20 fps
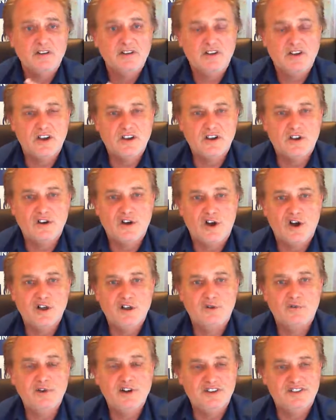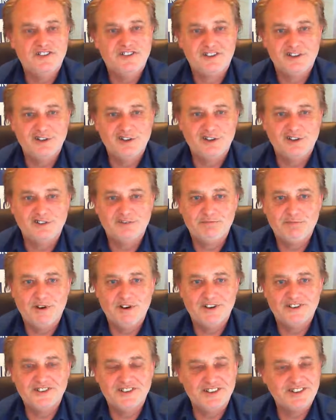Coca-Cola, when it's still in its
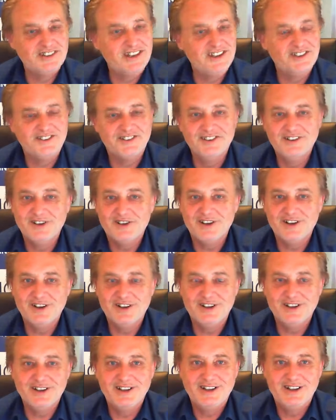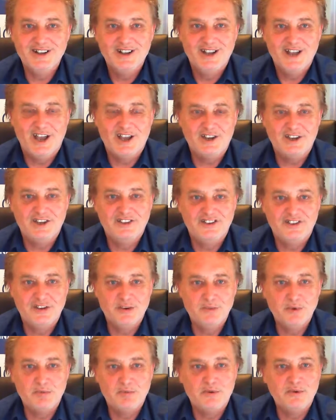box, it's not a
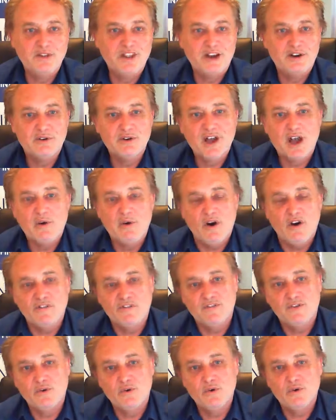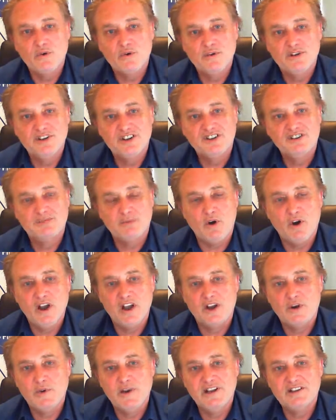consumable that'll go off or
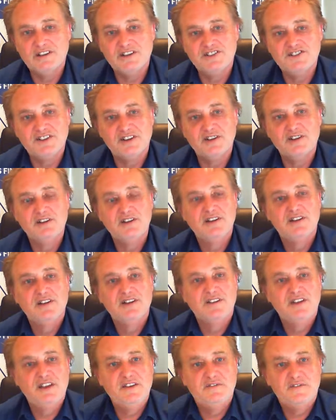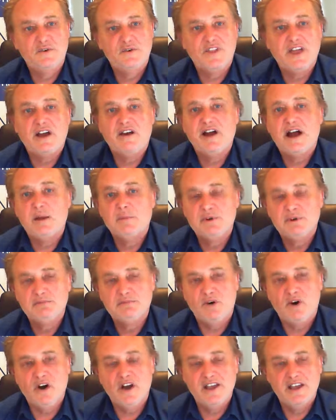expire quickly. So therefore, they're able to
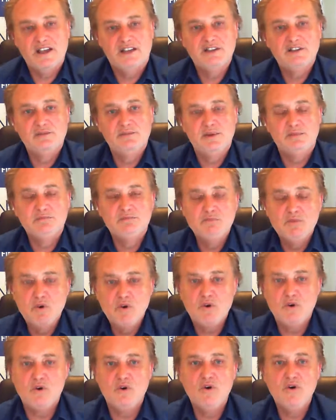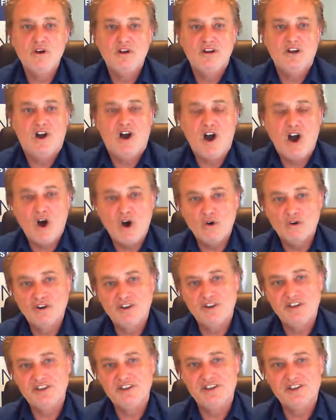buy a little bit more, hold
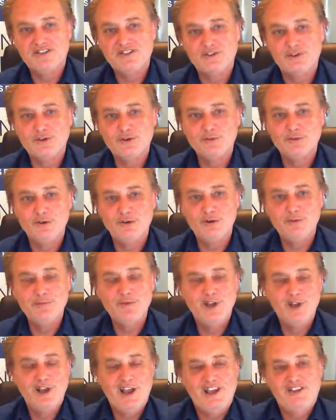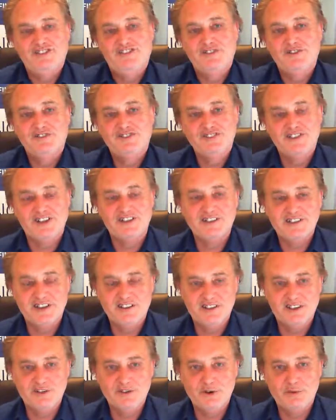it in their storeroom, and still sell it
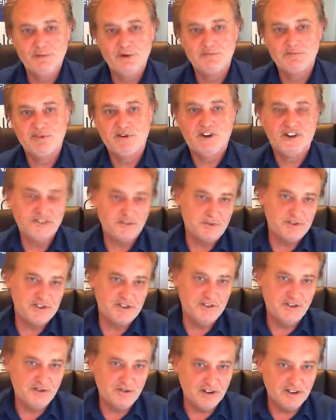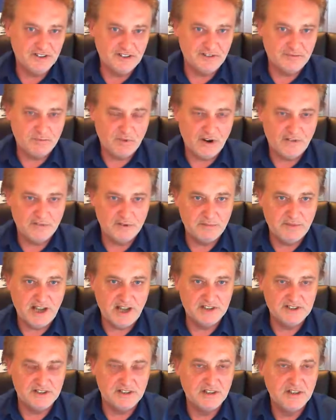at their normal price, which increases profit
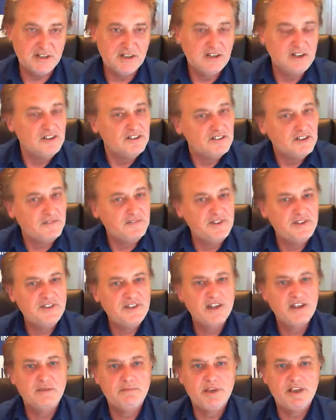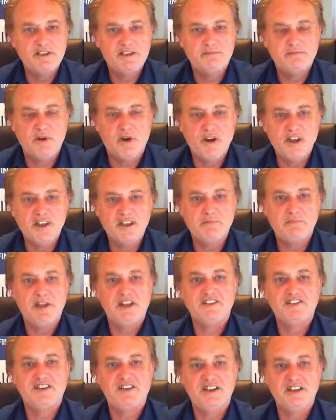margin. So if you think about your buying
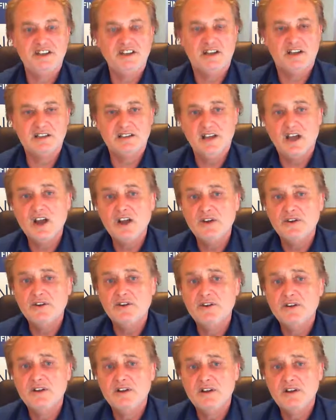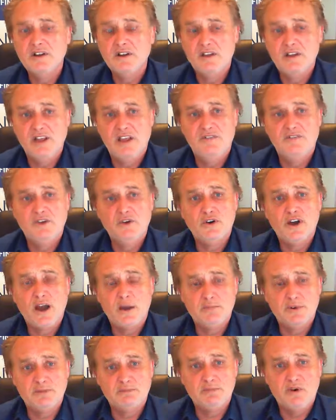capacity alone, if you're
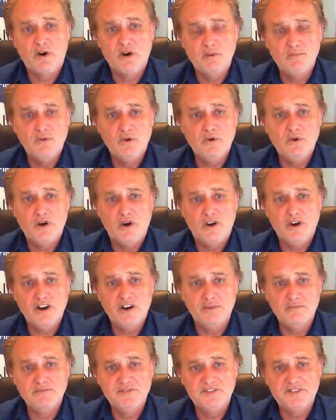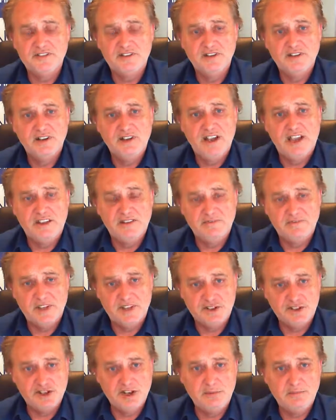able to buy more items at
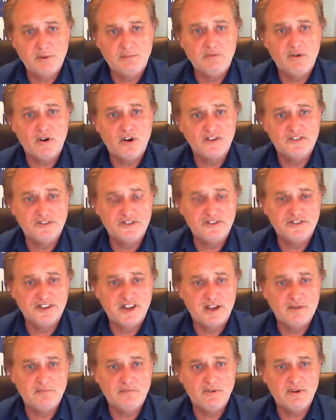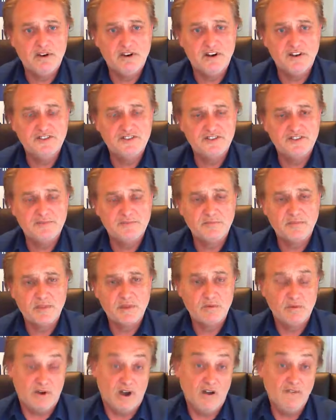a cheaper price or the same price,
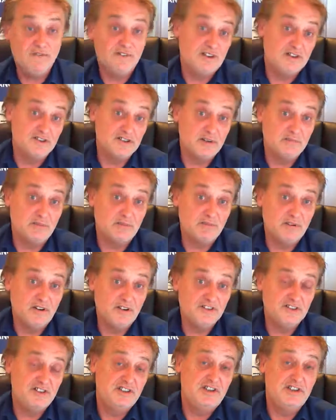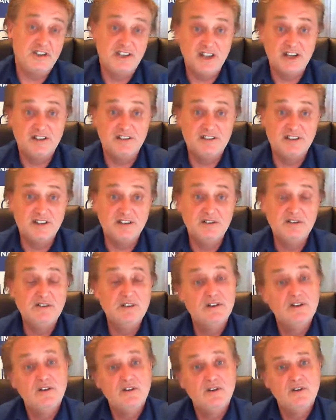or hopefully a cheaper price, you get a deal.
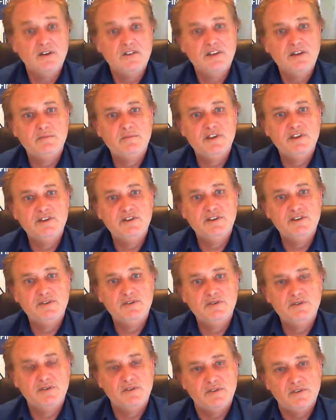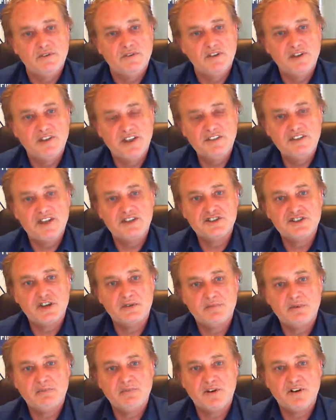Then when you get that
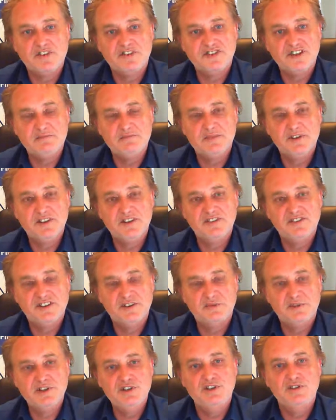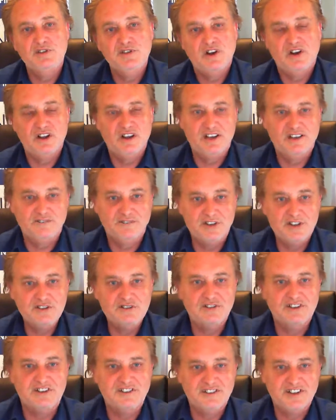cheaper price, that means that when you
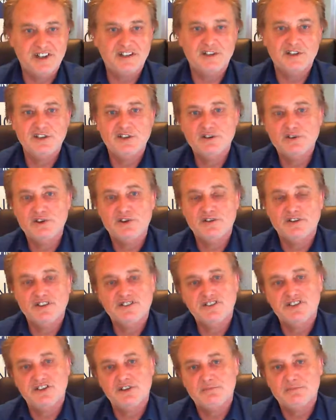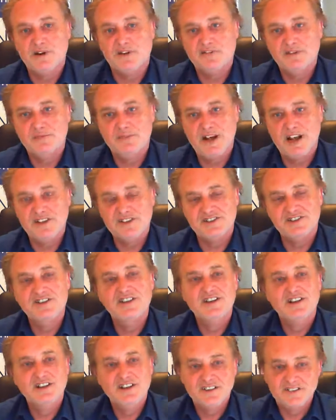eventually sell it, you're increasing your profit margin.
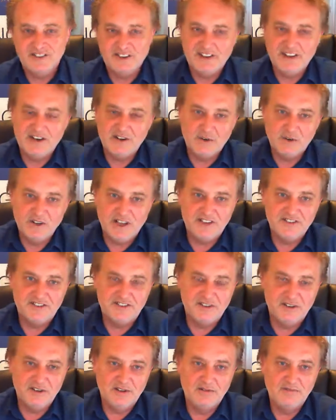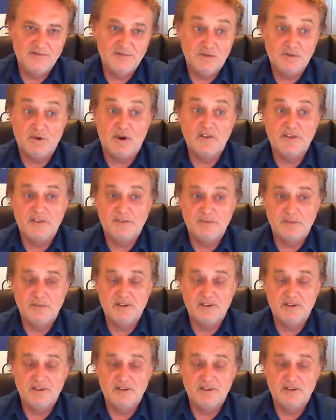So that all adds to growth of a